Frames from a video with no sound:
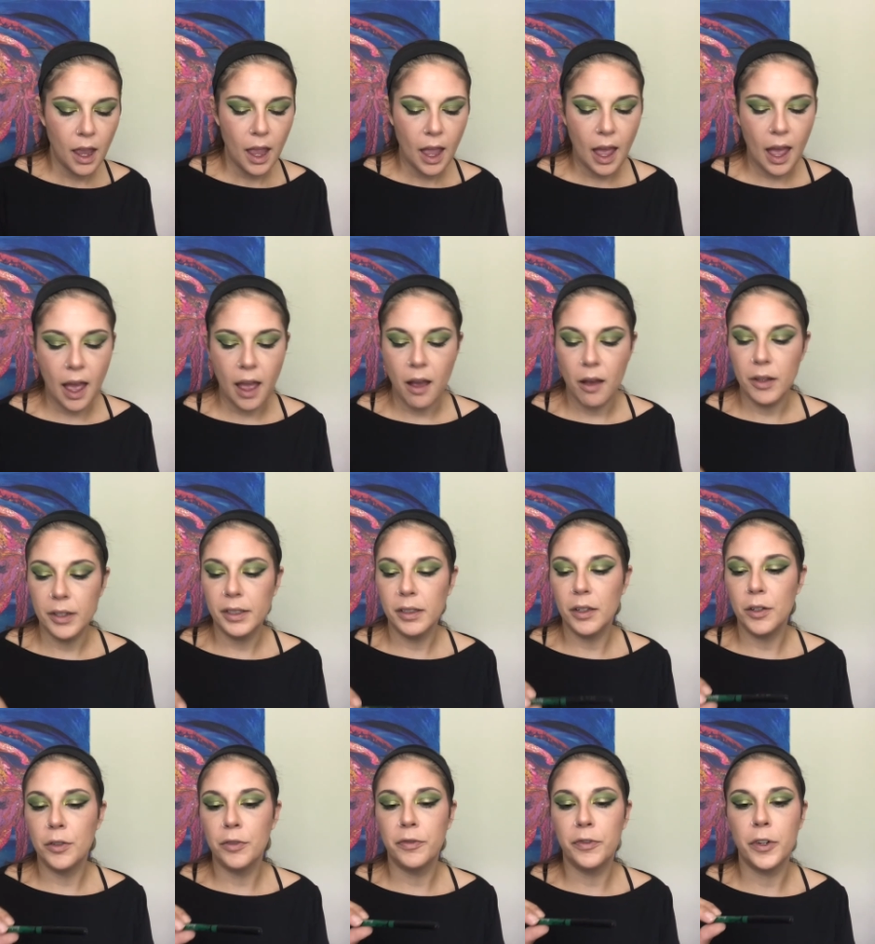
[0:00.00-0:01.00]
I
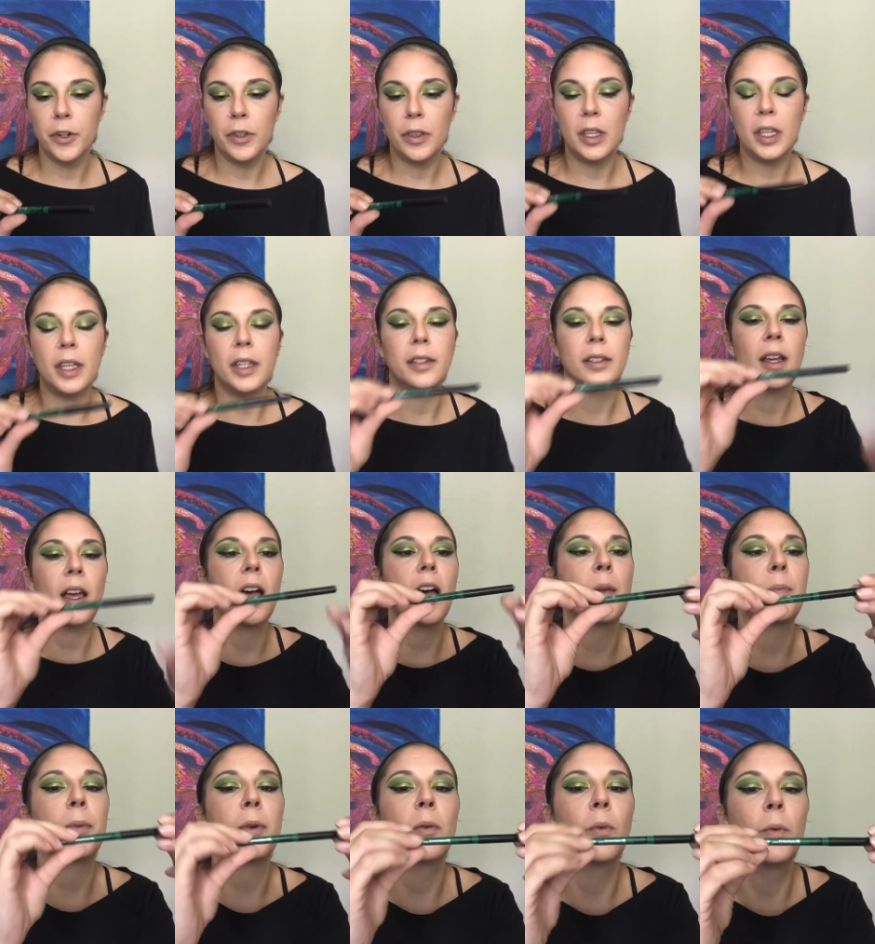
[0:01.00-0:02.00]
also, for the
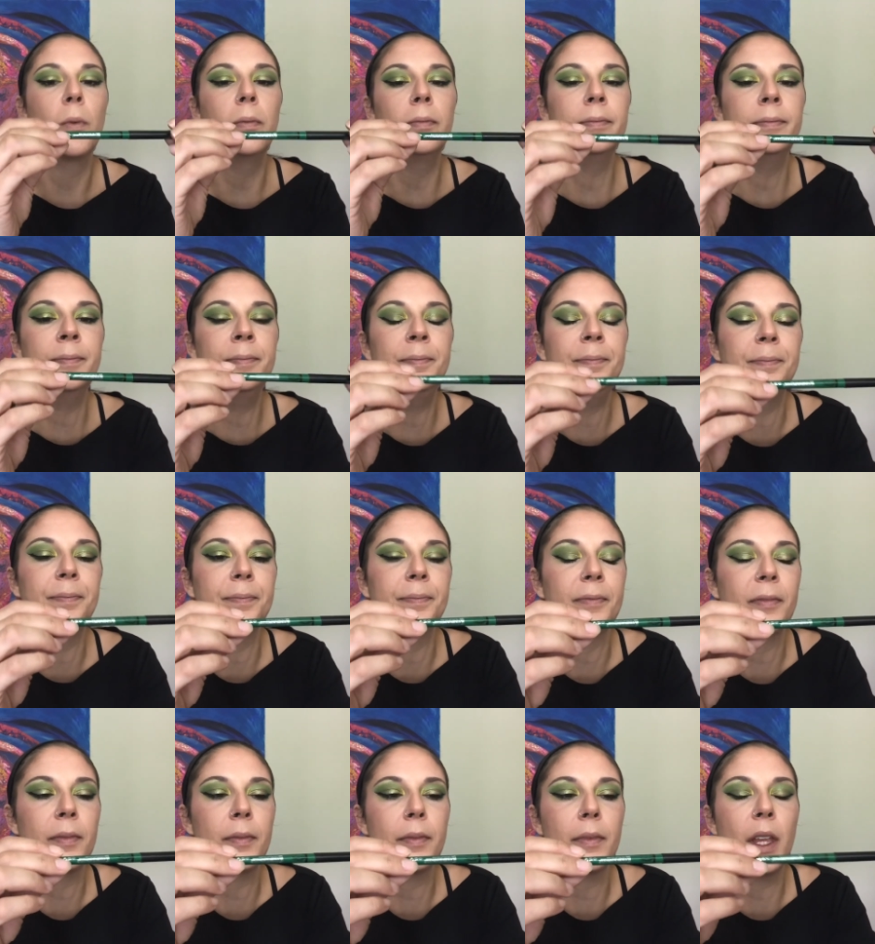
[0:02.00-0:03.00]
top,
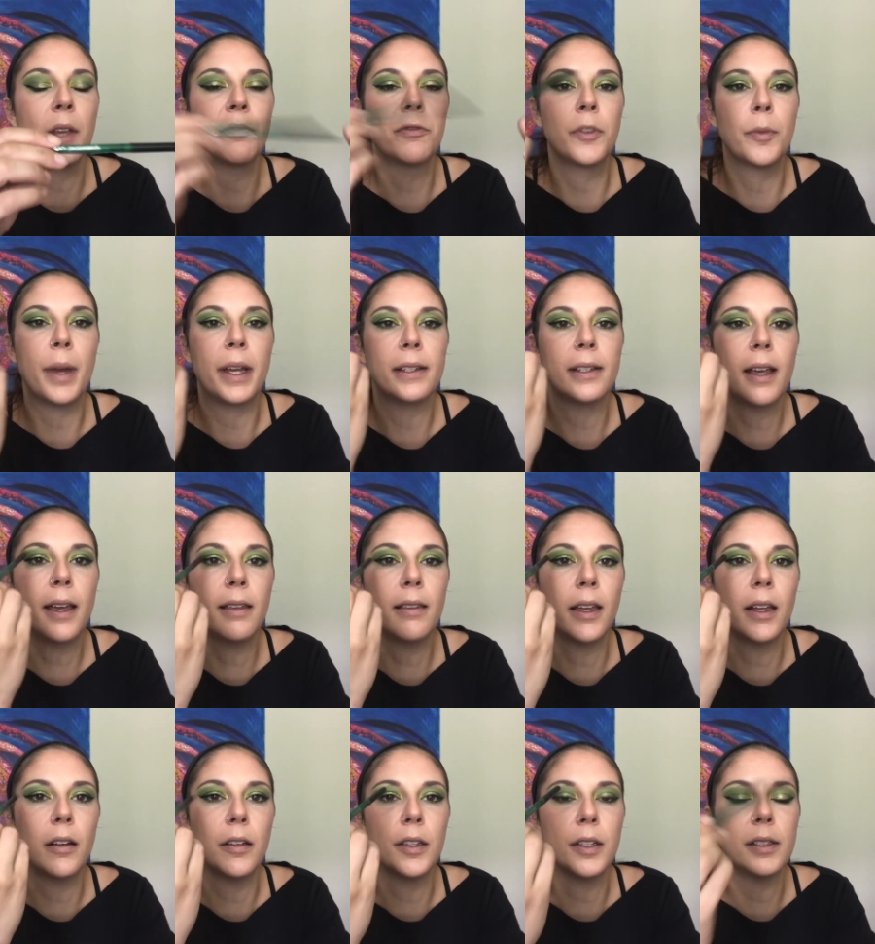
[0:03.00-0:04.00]
for my tight
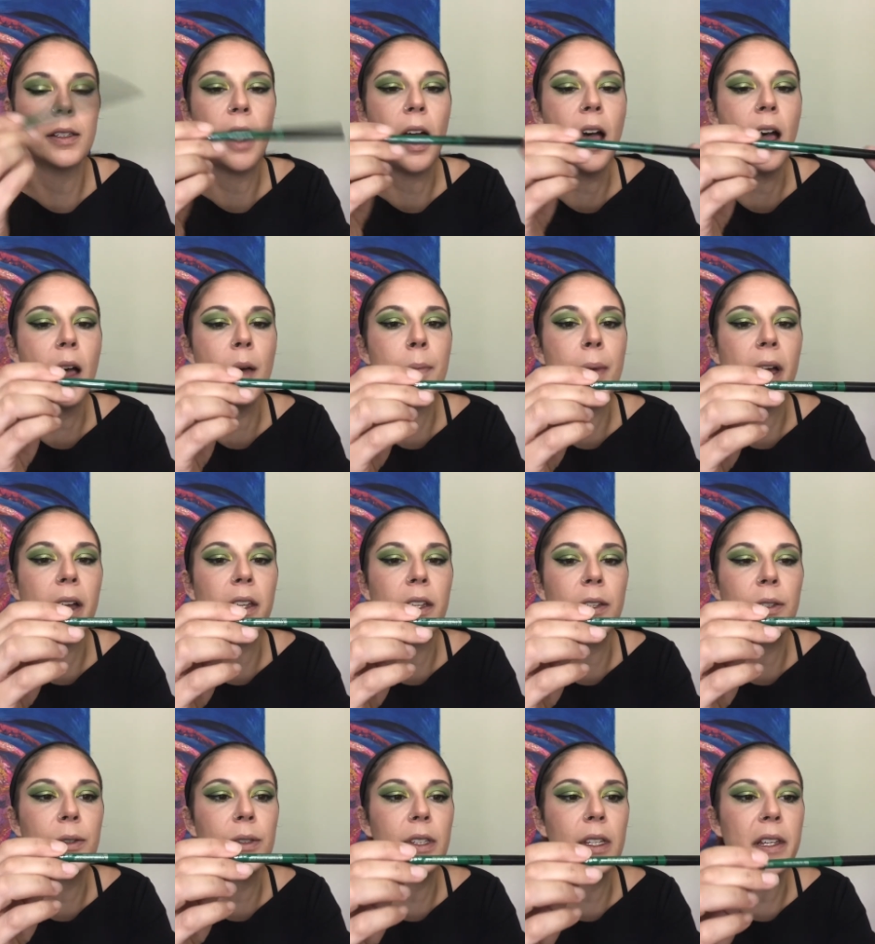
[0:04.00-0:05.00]
line on the top, I
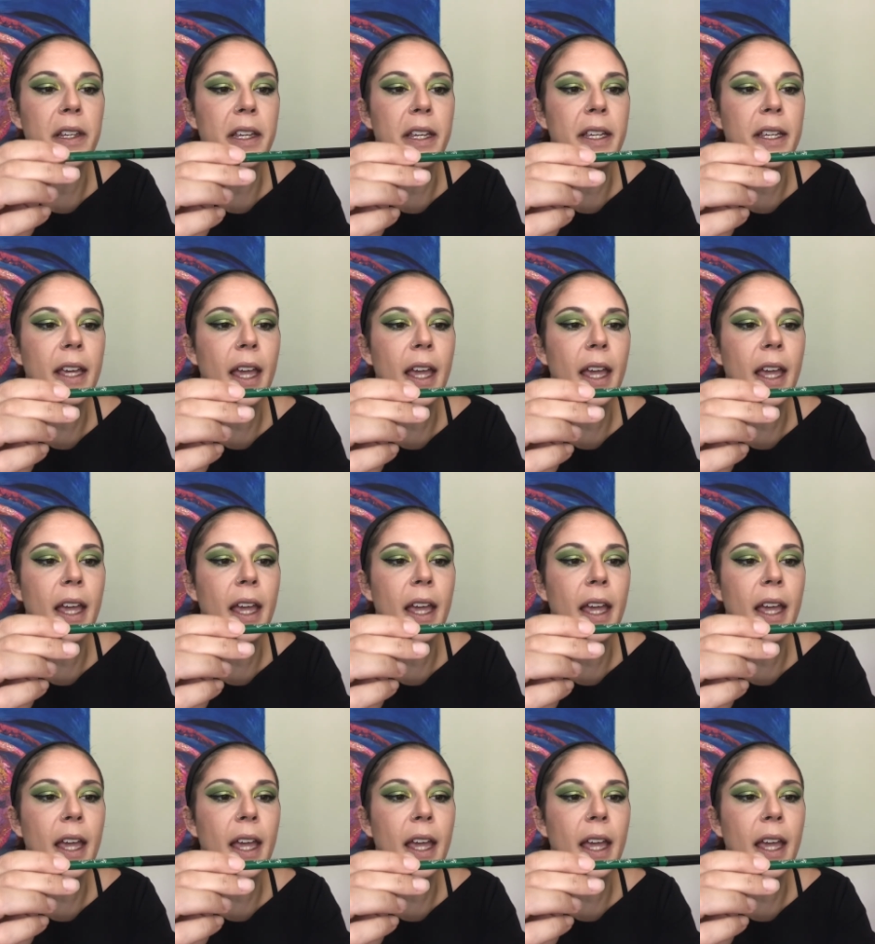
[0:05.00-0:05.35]
used the